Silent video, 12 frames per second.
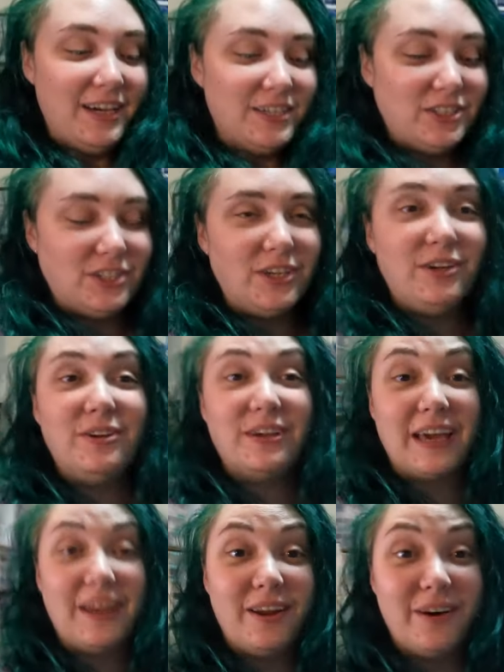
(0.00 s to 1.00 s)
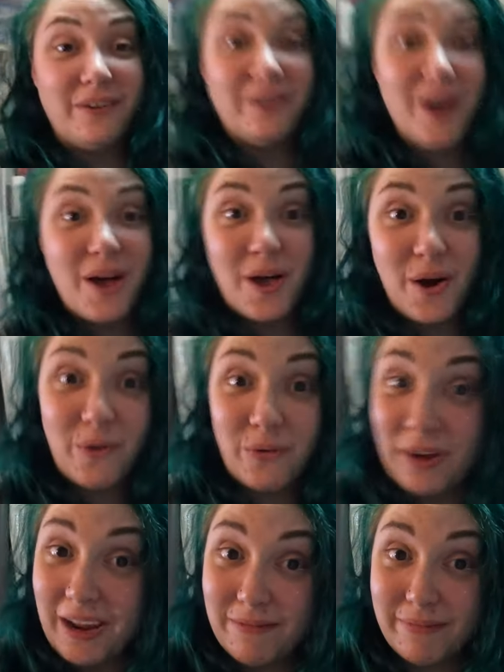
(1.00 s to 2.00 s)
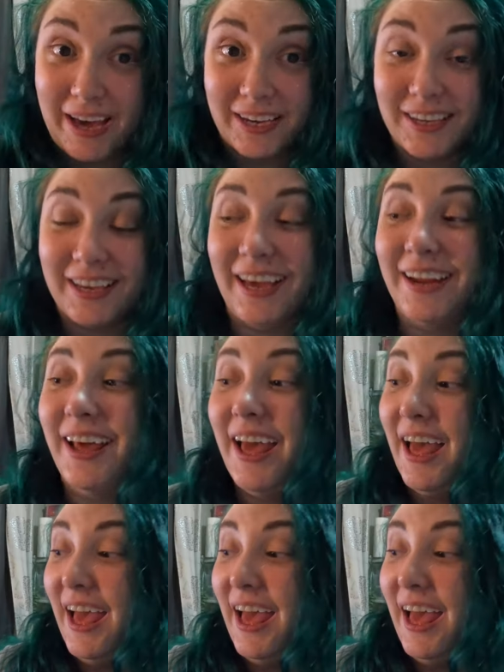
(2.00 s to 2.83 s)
so you can know when I'm back again,